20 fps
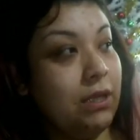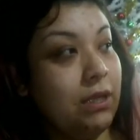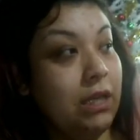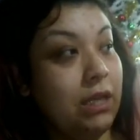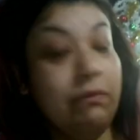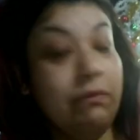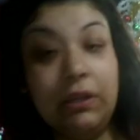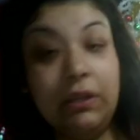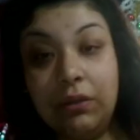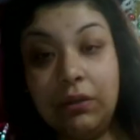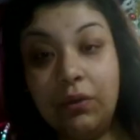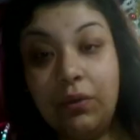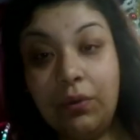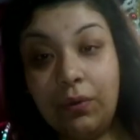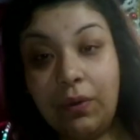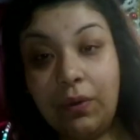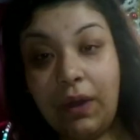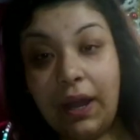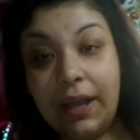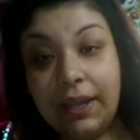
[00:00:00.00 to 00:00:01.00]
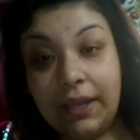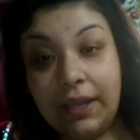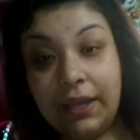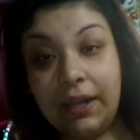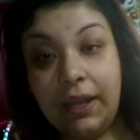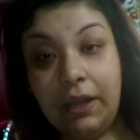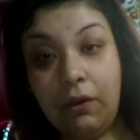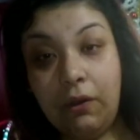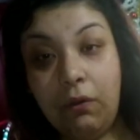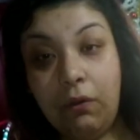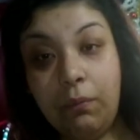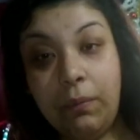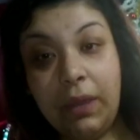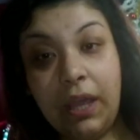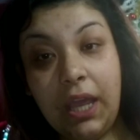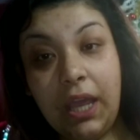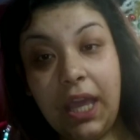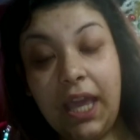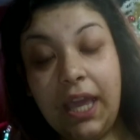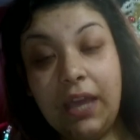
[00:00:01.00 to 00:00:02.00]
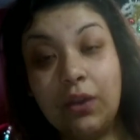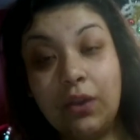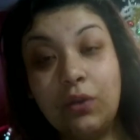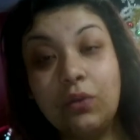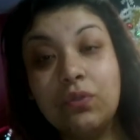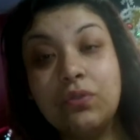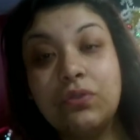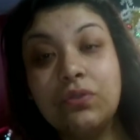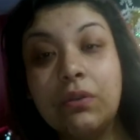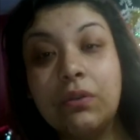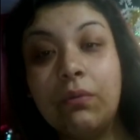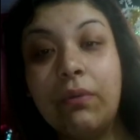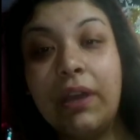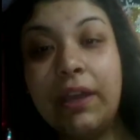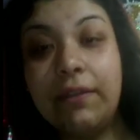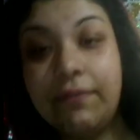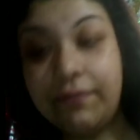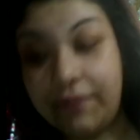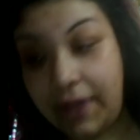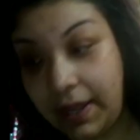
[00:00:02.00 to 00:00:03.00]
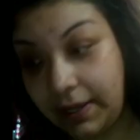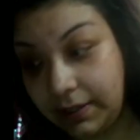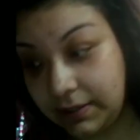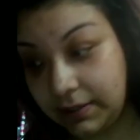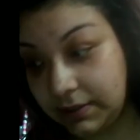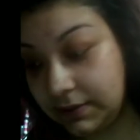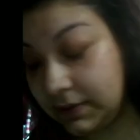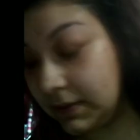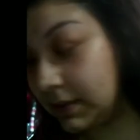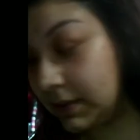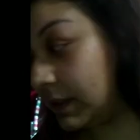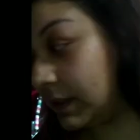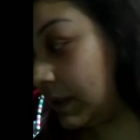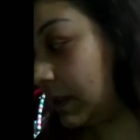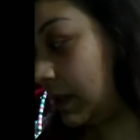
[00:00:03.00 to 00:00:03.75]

even though I get help, it goes away fast.